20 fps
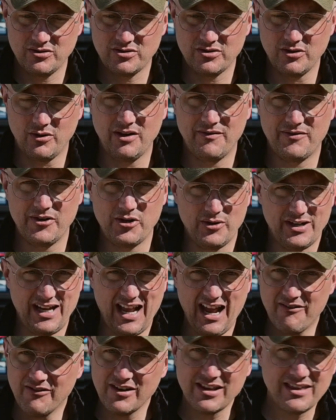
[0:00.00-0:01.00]
so if you're doing
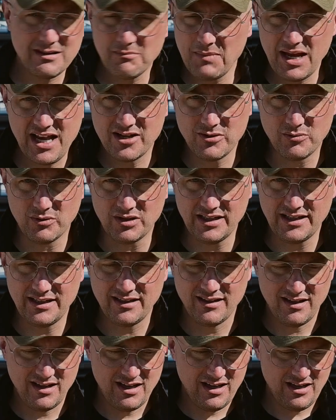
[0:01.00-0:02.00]
everything manually,